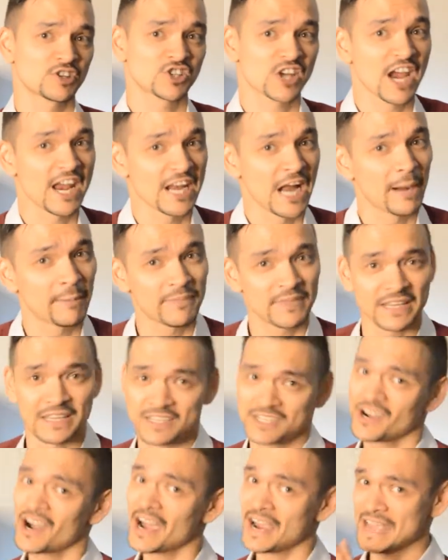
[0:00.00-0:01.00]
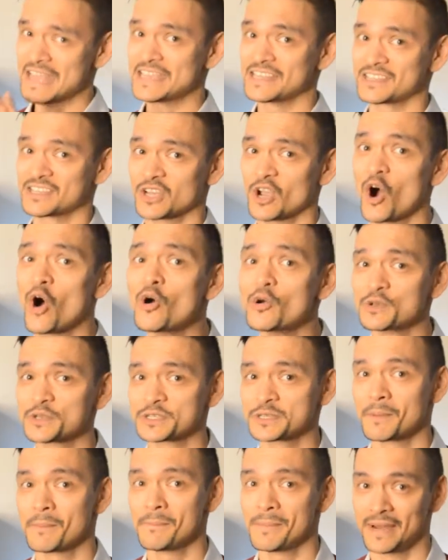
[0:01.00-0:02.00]
chain up the entire East
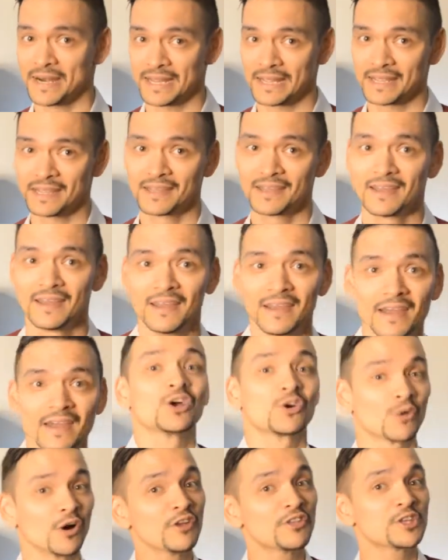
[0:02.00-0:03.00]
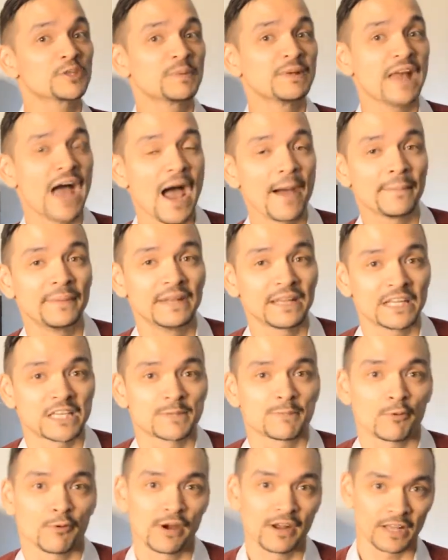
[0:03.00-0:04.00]
Coast money. Growth has been happening in
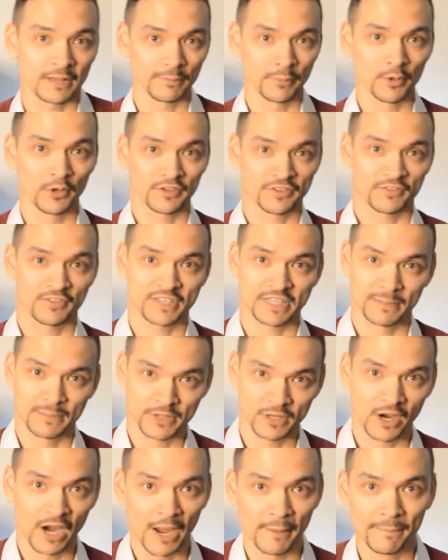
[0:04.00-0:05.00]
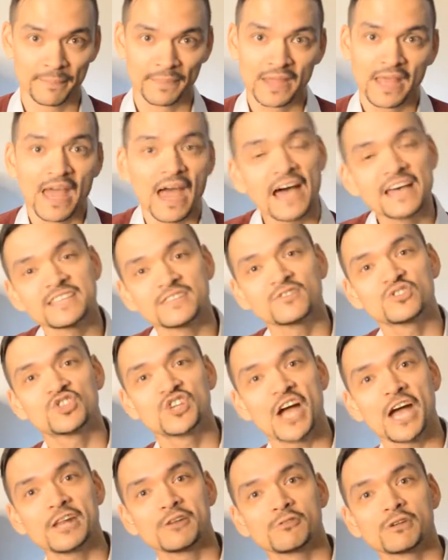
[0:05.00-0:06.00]
sporadic bursts for some time. As of
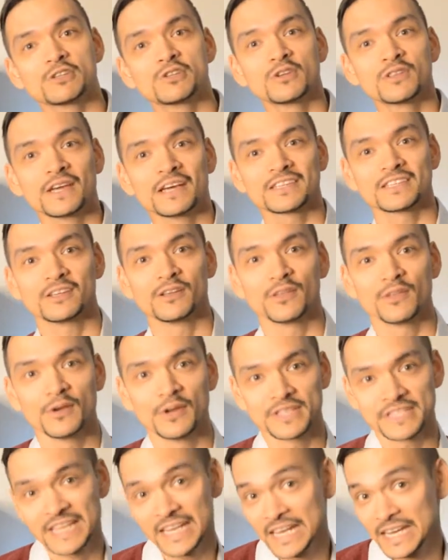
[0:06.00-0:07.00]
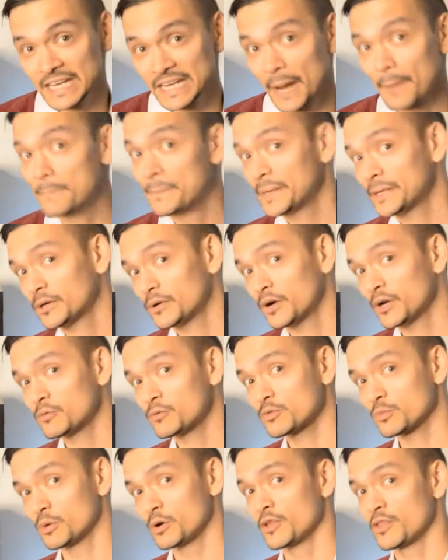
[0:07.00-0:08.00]
January 2013, a Bitcoin
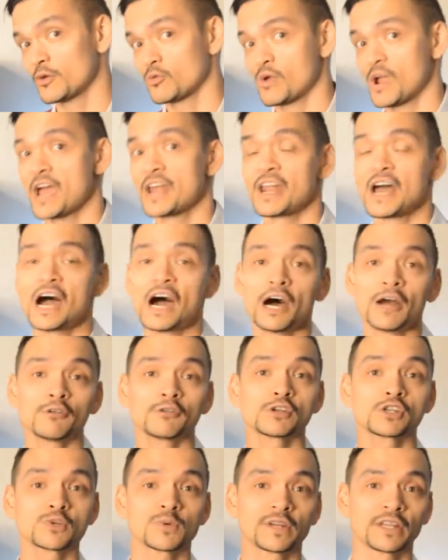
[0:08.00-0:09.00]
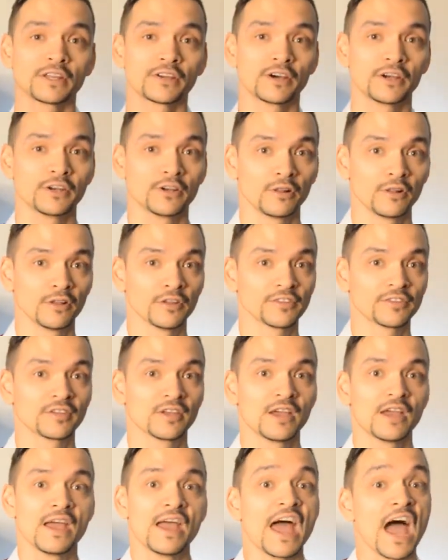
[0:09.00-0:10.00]
was worth around $129.
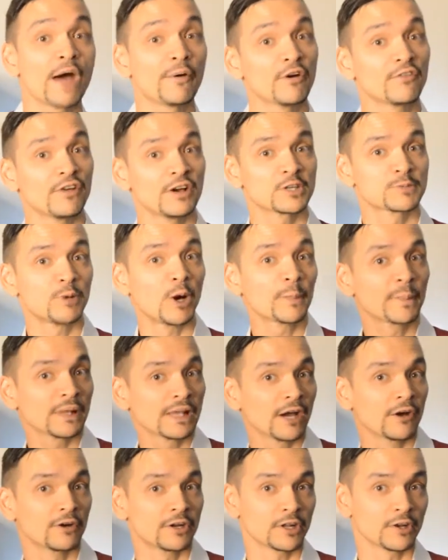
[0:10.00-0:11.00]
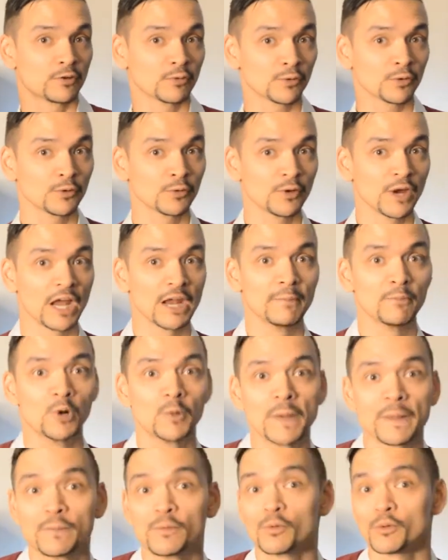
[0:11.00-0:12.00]
However, as popularity grew and more
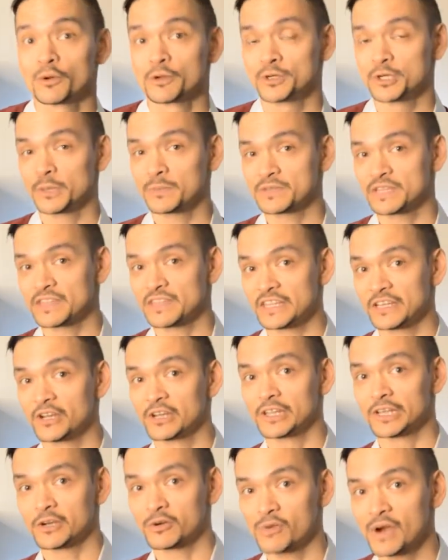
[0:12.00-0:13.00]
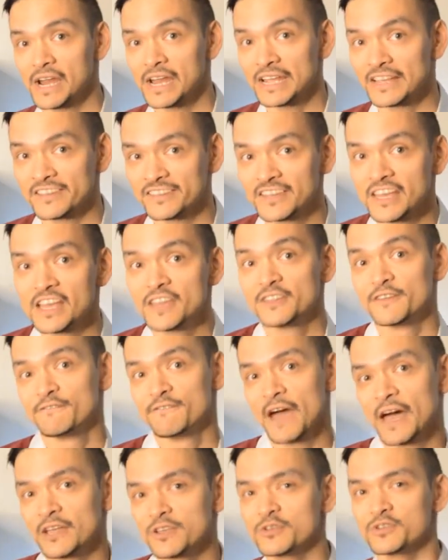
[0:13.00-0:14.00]
people were adopting the early craze, the
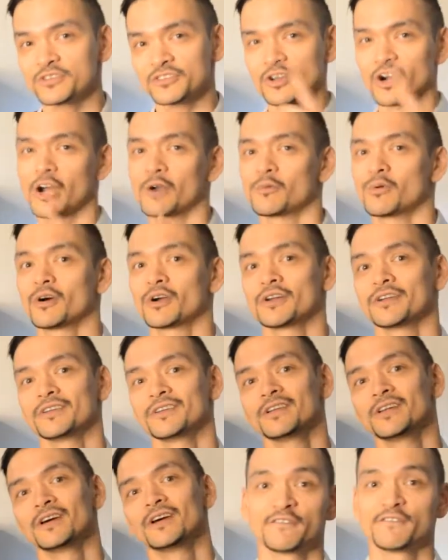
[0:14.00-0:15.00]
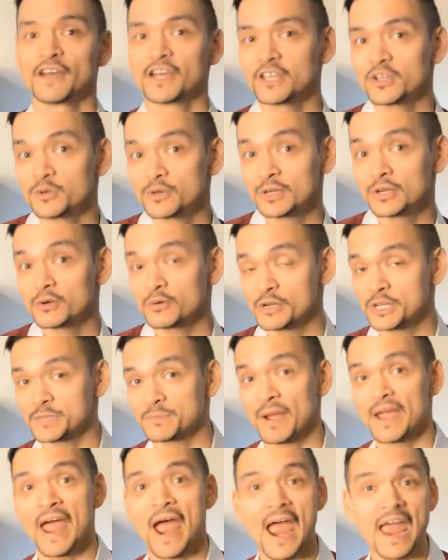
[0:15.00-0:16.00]
value skyrocketed. The value had increased
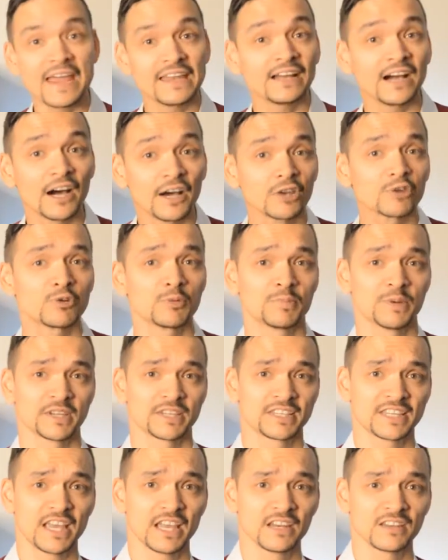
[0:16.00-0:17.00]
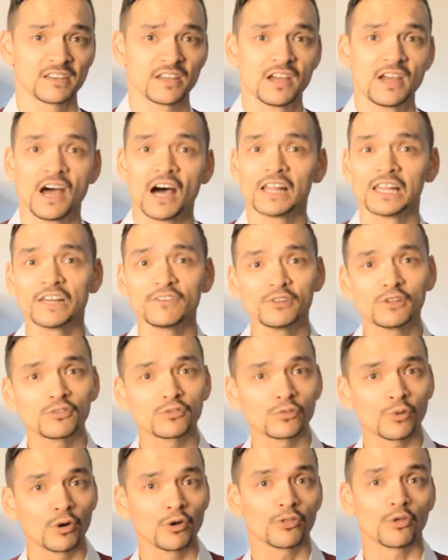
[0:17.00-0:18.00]
by 800%, a level of
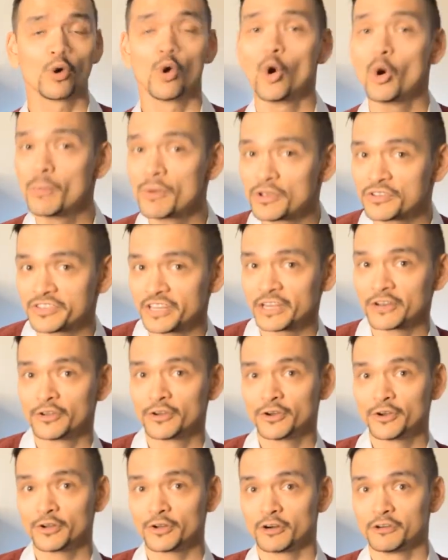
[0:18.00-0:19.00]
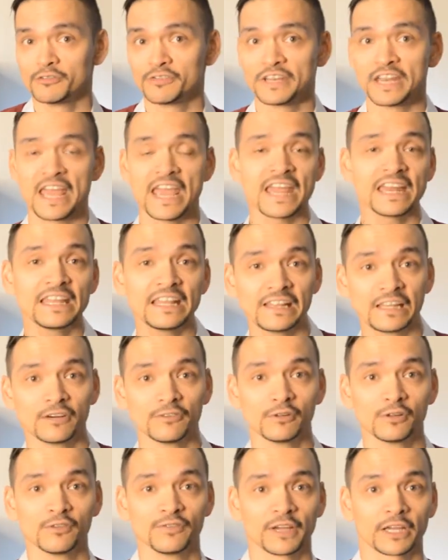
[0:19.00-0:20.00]
growth almost unheard of in any
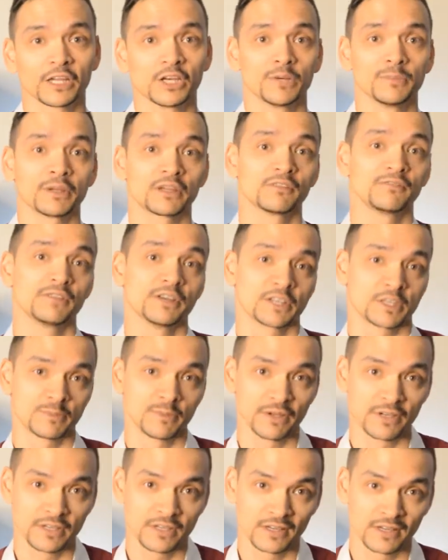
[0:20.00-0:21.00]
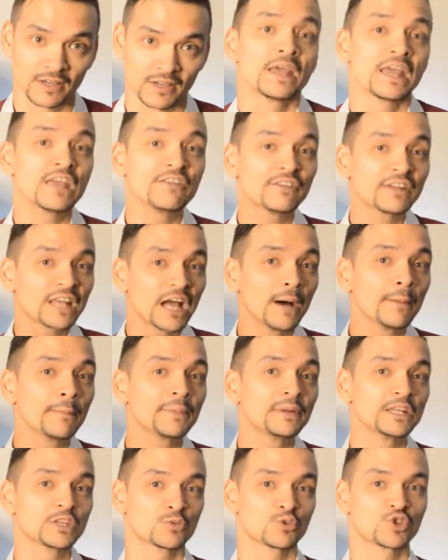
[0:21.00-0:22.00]
level of economic investment. Even
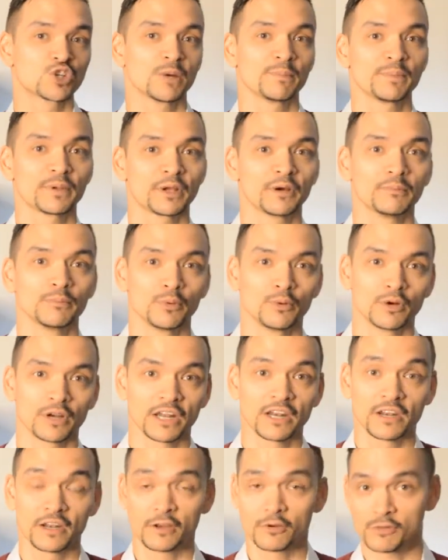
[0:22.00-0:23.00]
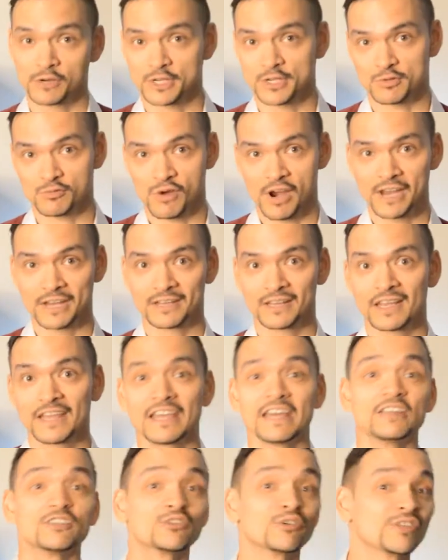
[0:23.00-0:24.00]
companies were jumping on board at an increased rate.
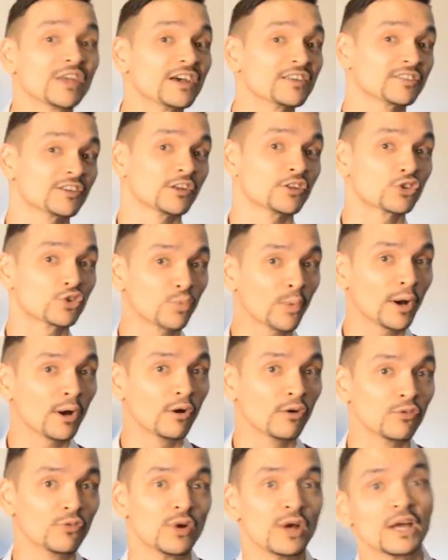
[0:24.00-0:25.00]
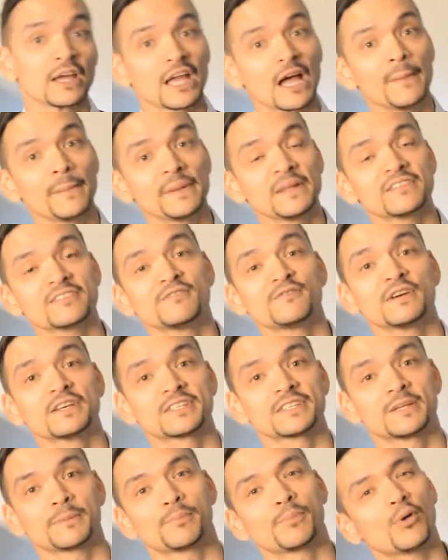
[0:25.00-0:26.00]
In 2012, companies
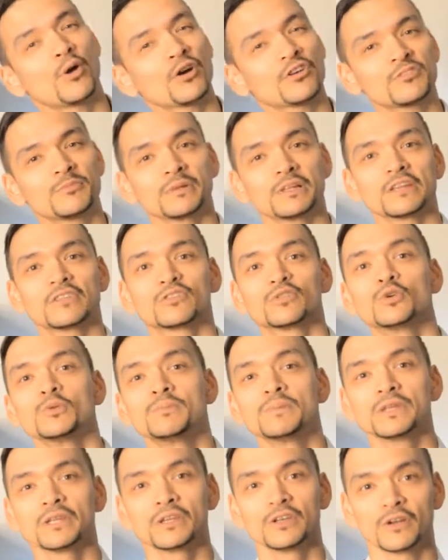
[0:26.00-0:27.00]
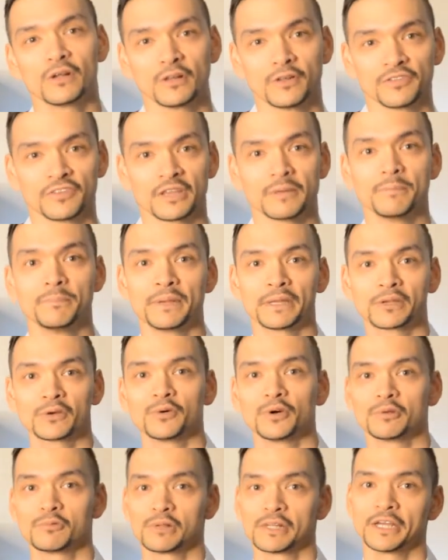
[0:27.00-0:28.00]
invested approximately $2 million in
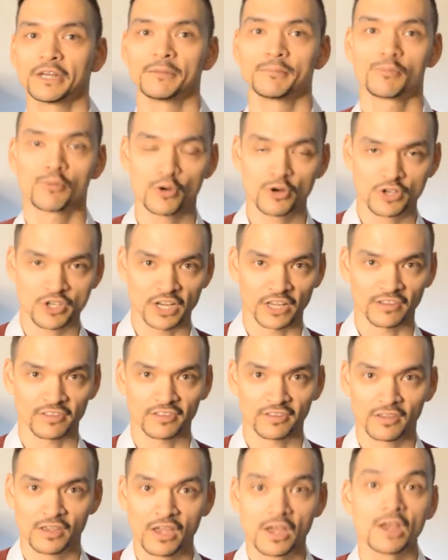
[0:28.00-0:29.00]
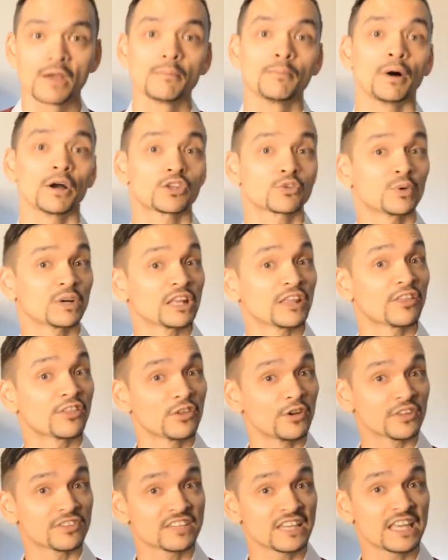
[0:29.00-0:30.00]
Bitcoin-related projects. By
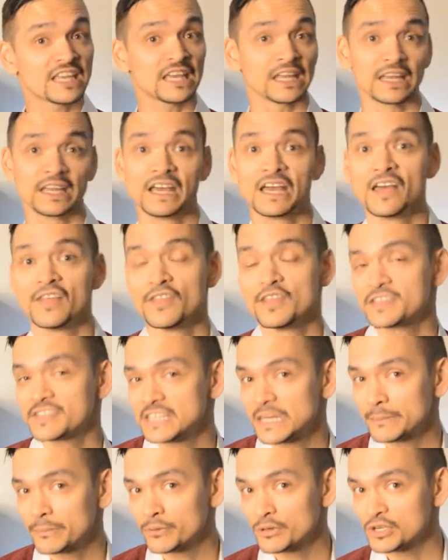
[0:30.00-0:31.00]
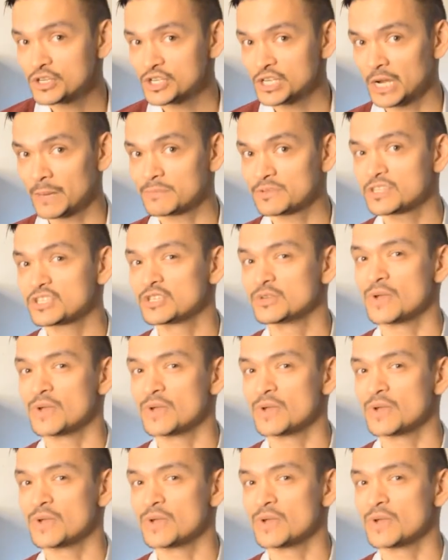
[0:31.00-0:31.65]
2013, this number had jumped to